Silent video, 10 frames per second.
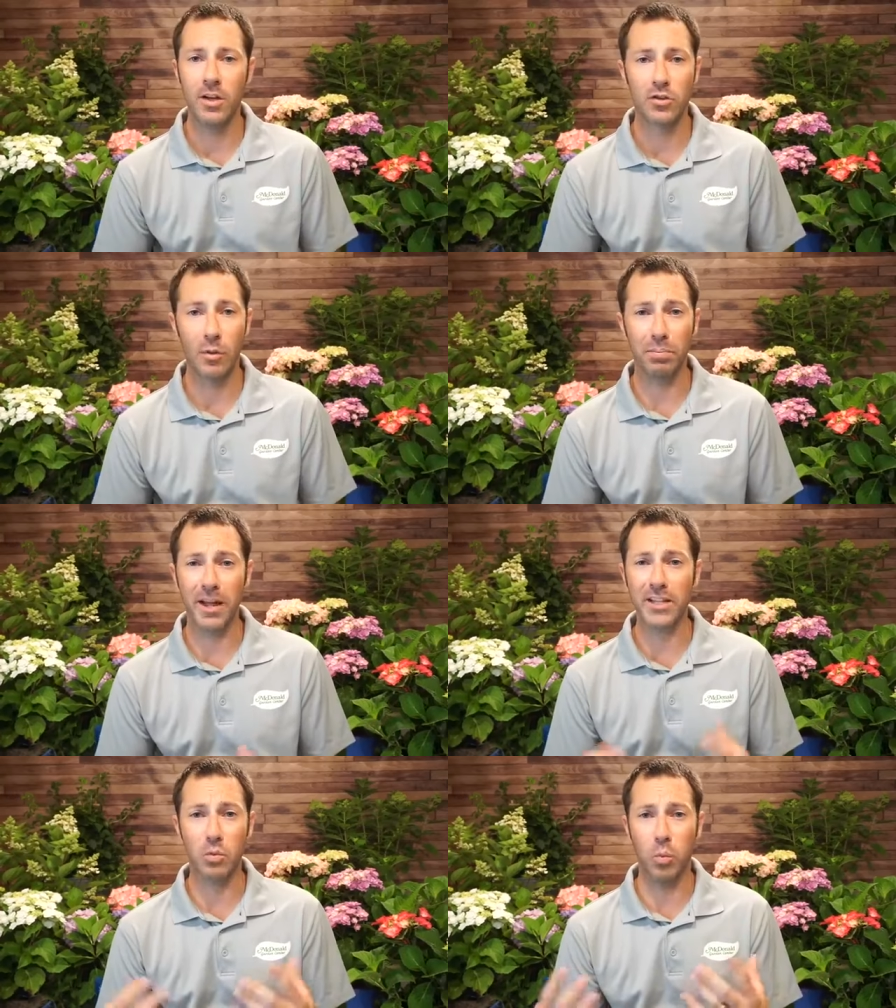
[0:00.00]
So
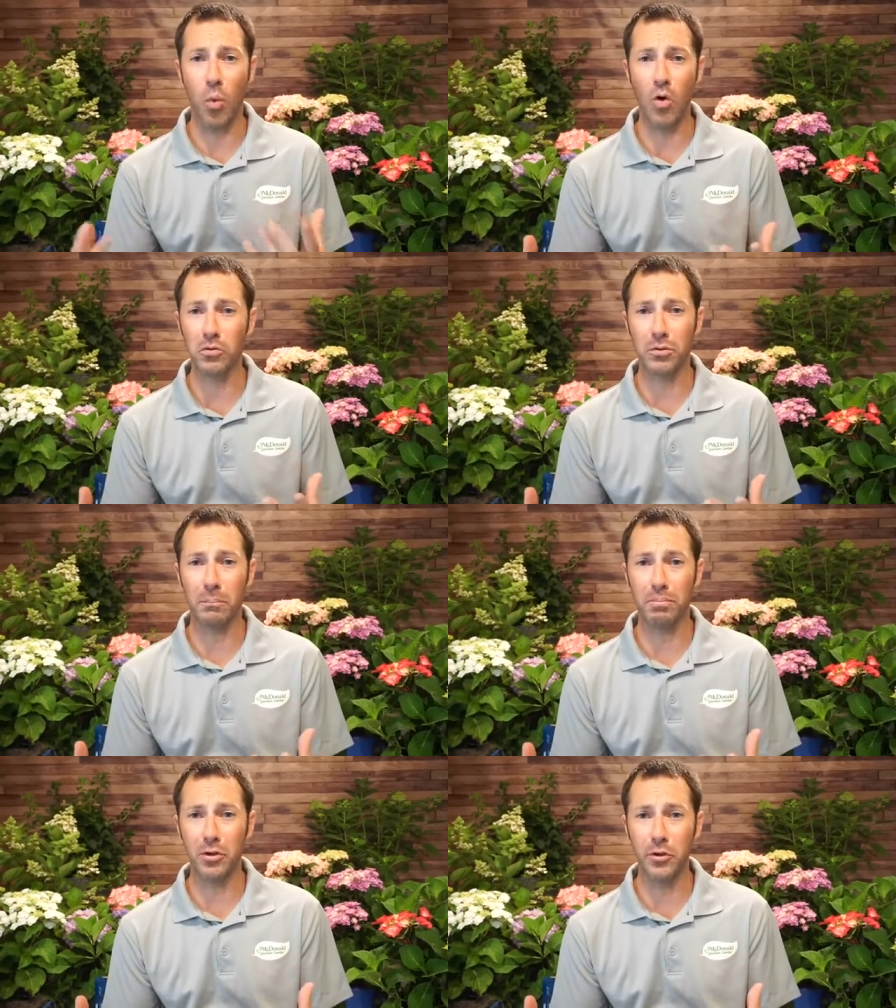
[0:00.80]
plants won't
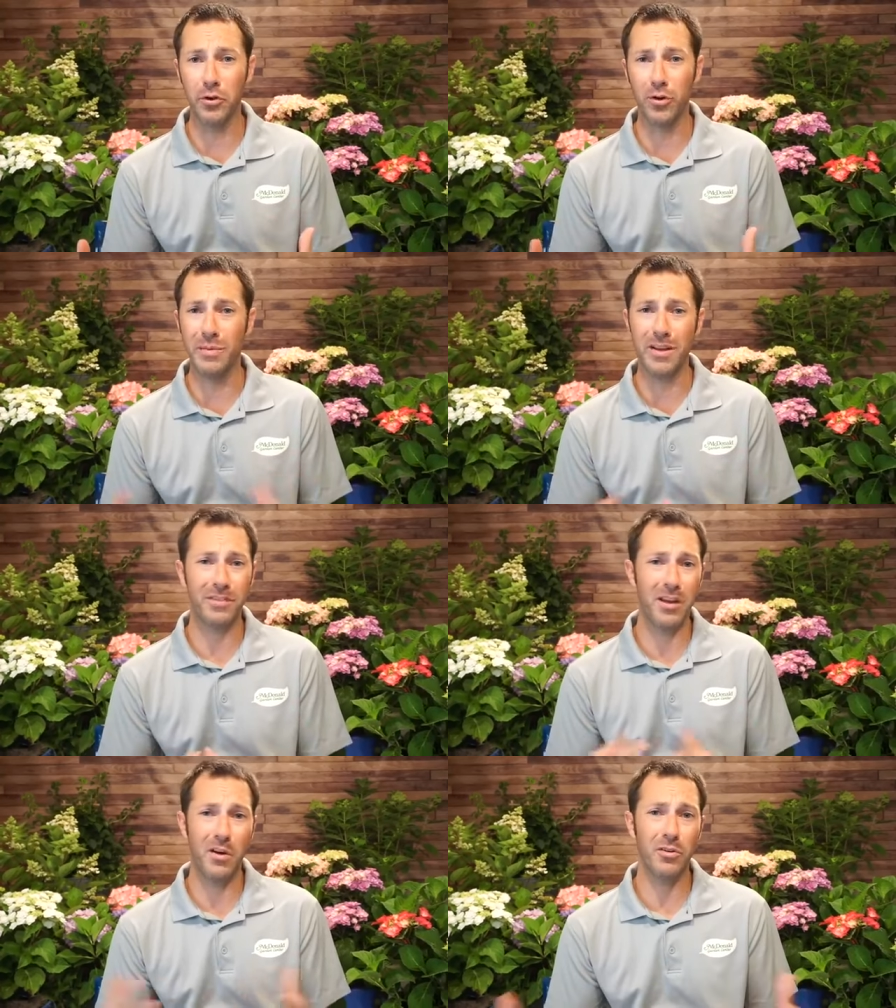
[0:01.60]
bloom if
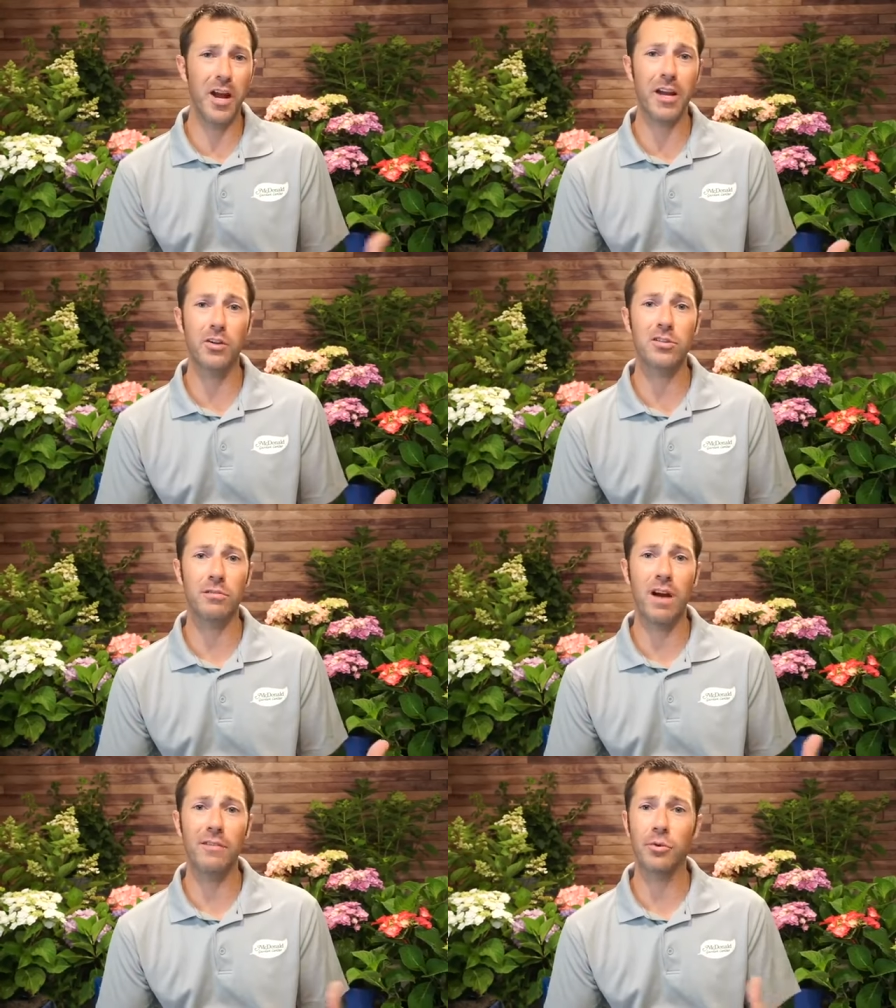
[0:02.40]
they know they're not going to
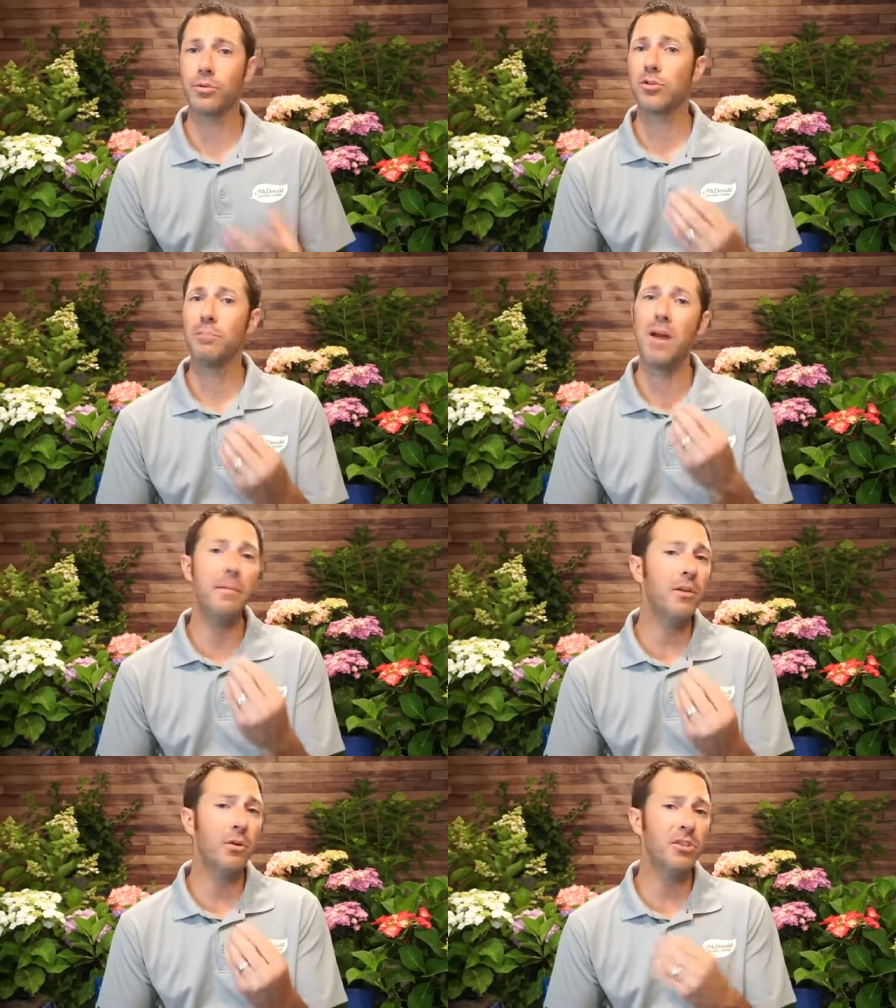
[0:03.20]
survive through it. So
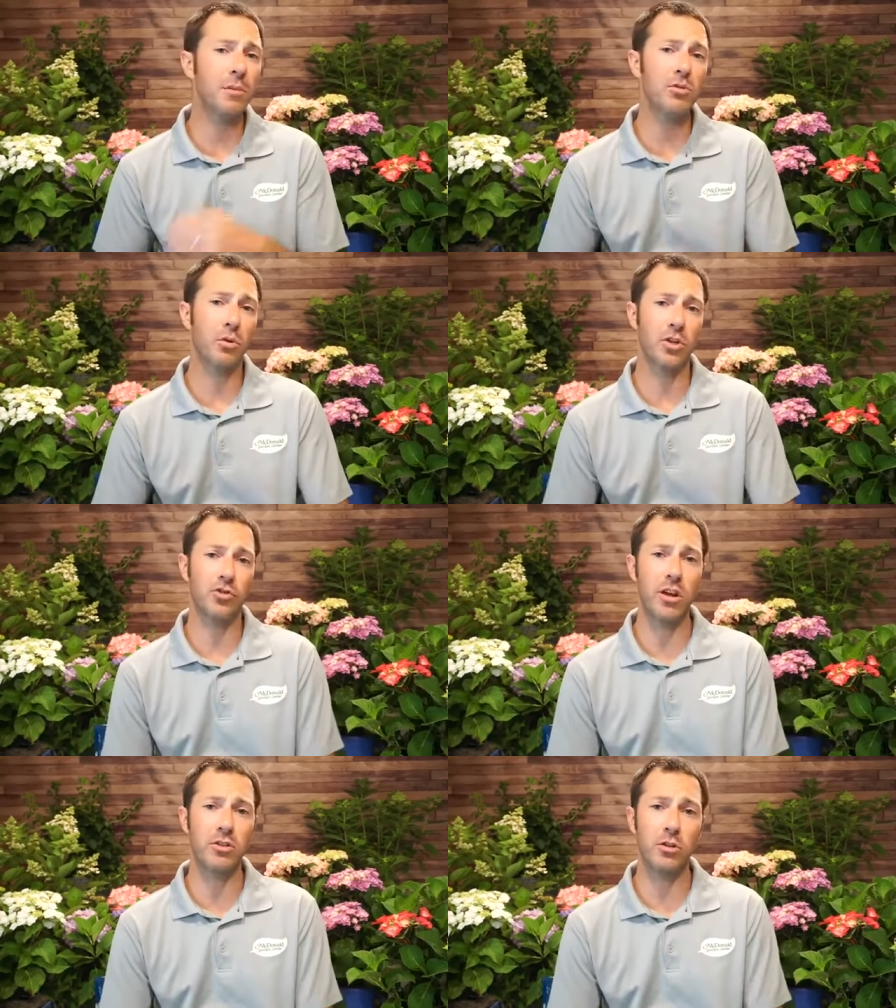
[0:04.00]
maybe there was some sort of
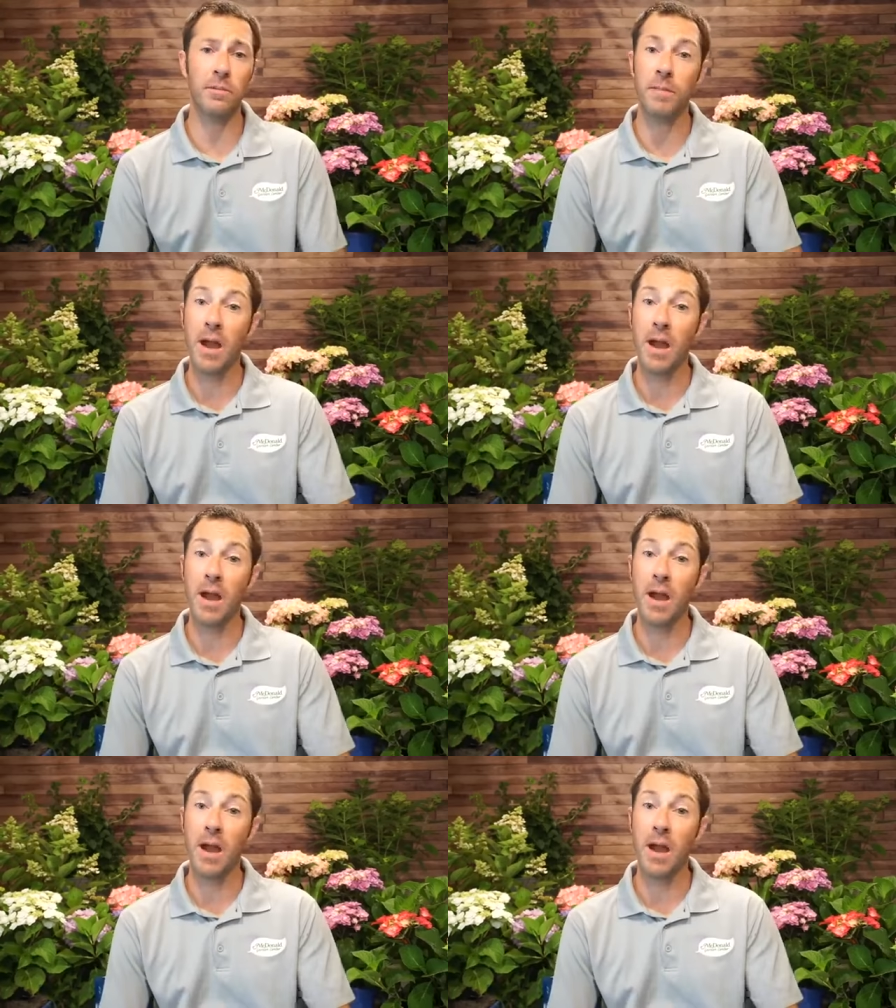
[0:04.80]
stressor.